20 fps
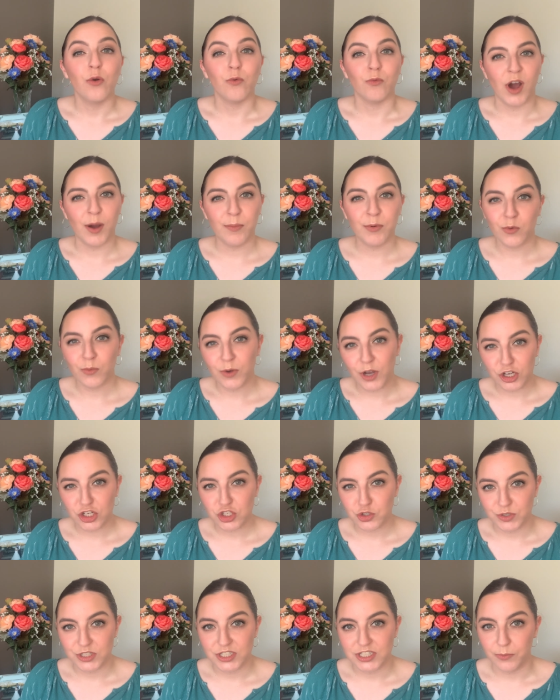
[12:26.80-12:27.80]
Robert
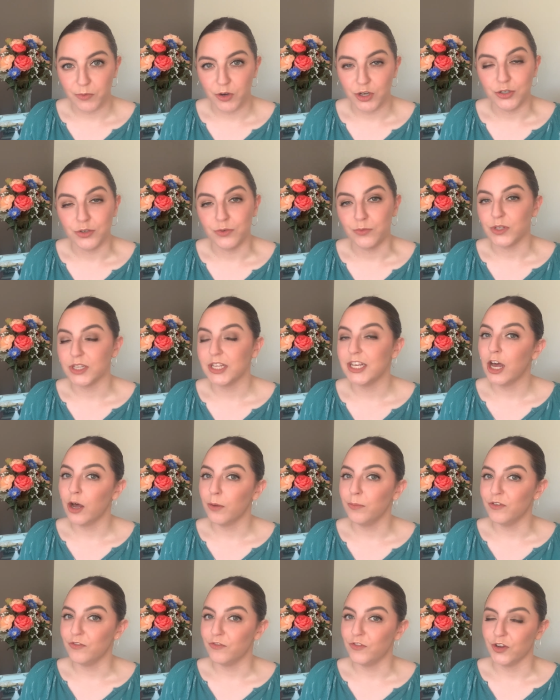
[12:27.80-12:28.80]
Welsh was someone who really
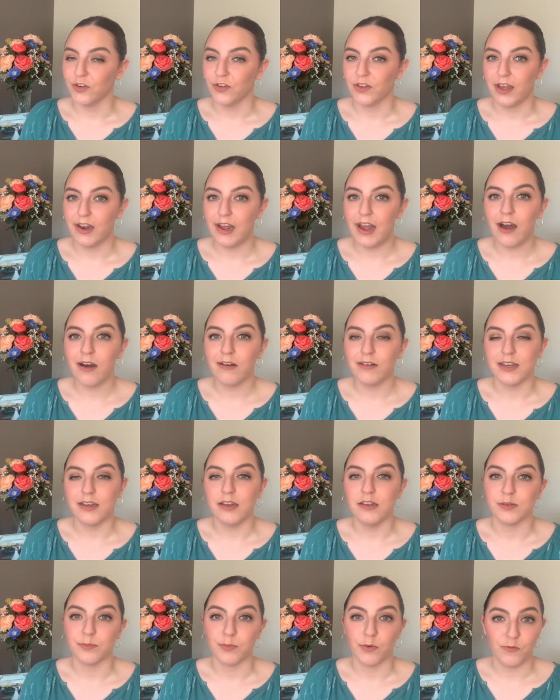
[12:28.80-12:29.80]
helped me figure that out.
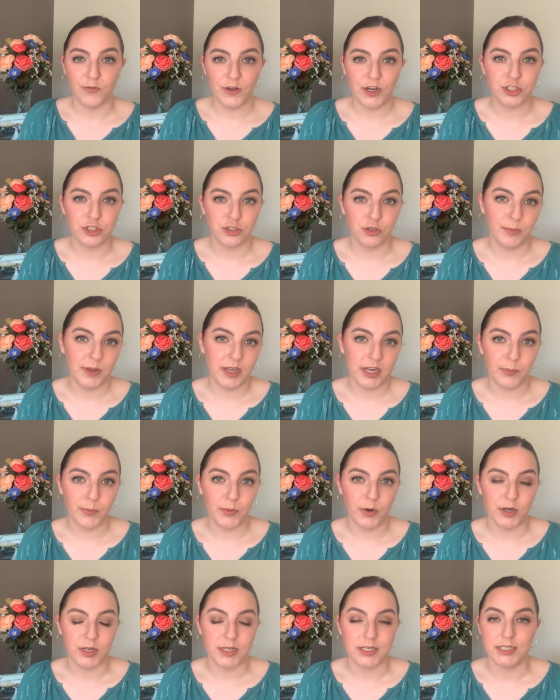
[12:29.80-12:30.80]
He's a professional makeup
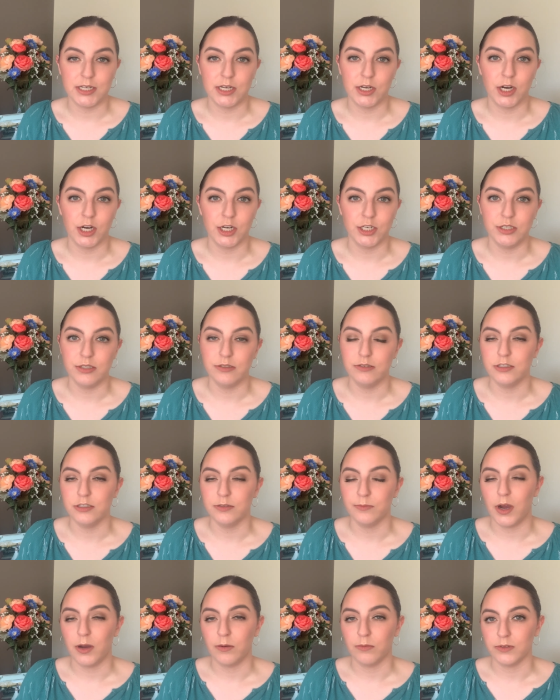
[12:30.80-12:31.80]
artist here on
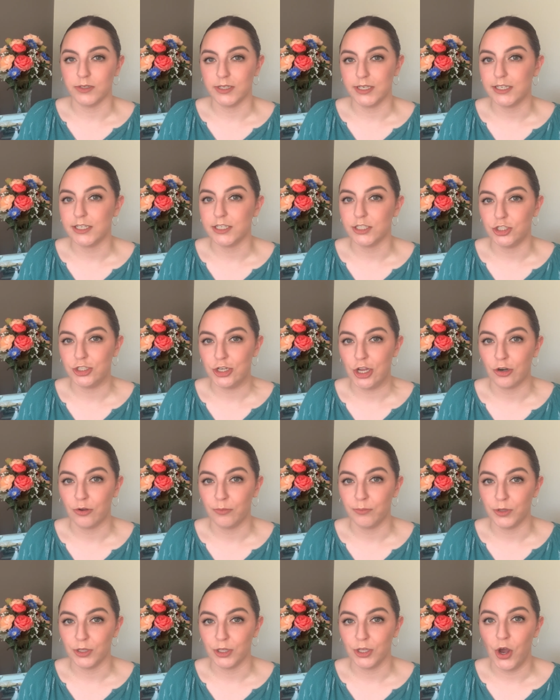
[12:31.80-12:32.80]
YouTube. I will link his channel
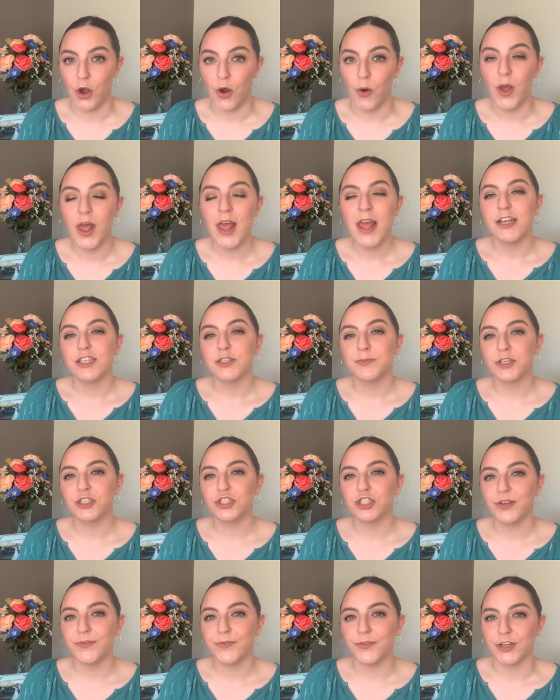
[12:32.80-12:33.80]
below,
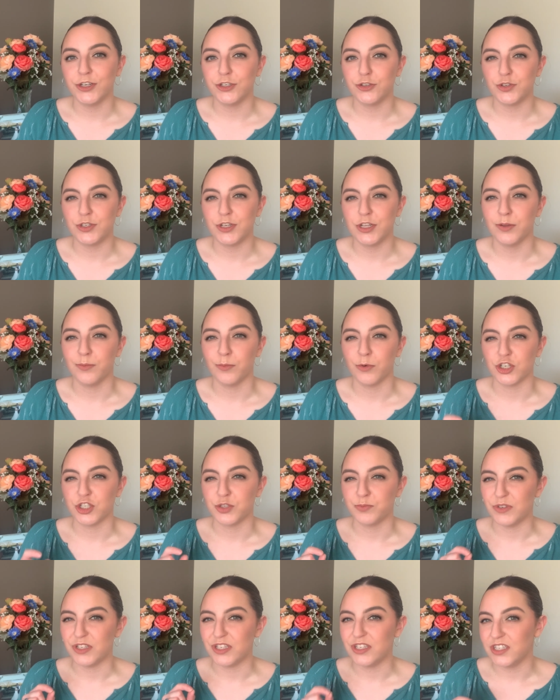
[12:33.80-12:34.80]
especially if you're interested in the more
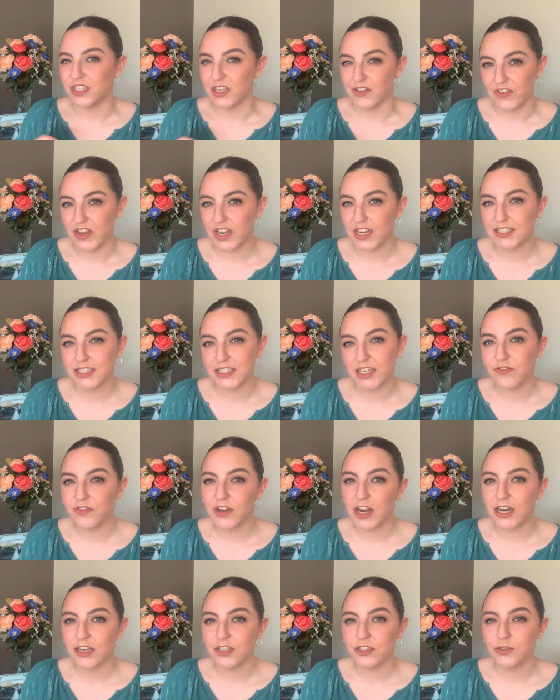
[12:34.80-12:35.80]
specifics of
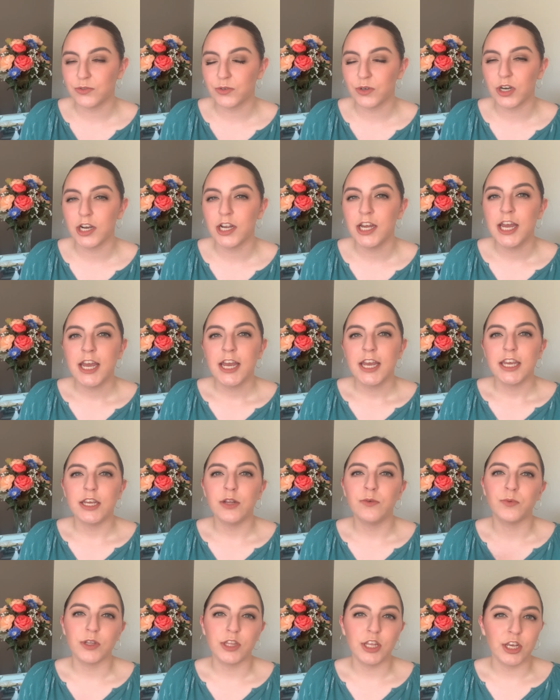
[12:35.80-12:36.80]
contour.
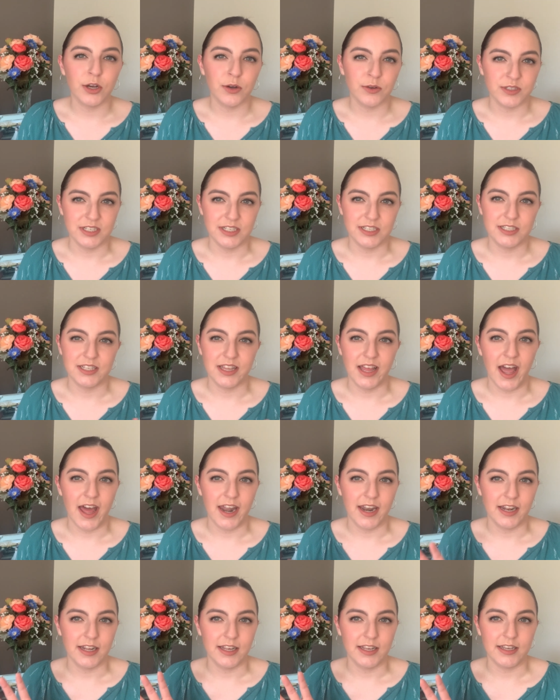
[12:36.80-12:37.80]
He really goes into
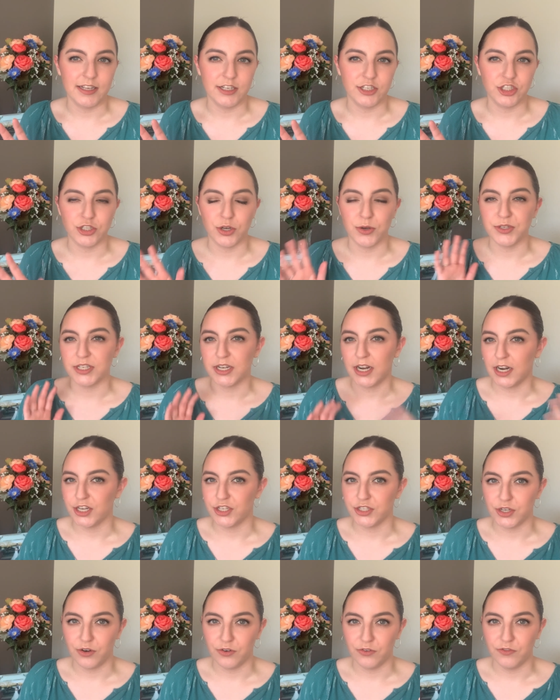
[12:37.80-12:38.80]
that, and he shows it on
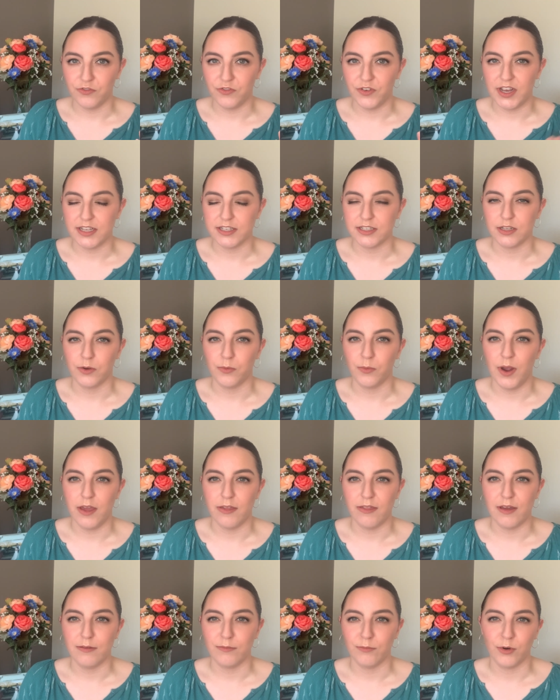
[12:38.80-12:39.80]
his own face in a way
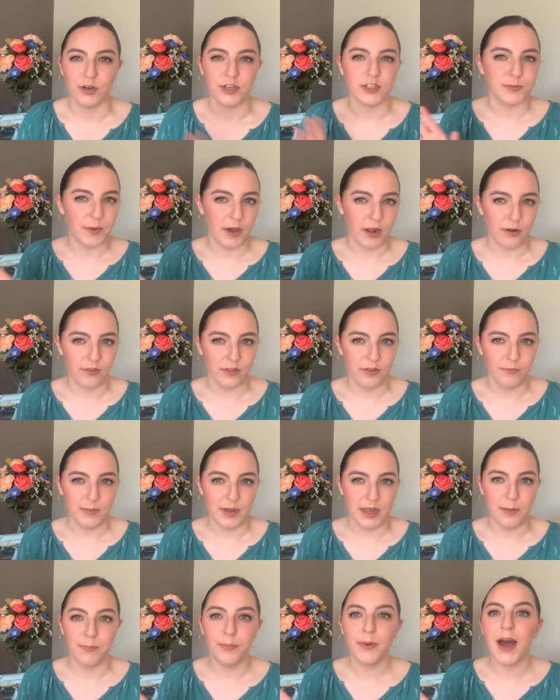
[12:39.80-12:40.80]
that works better than me.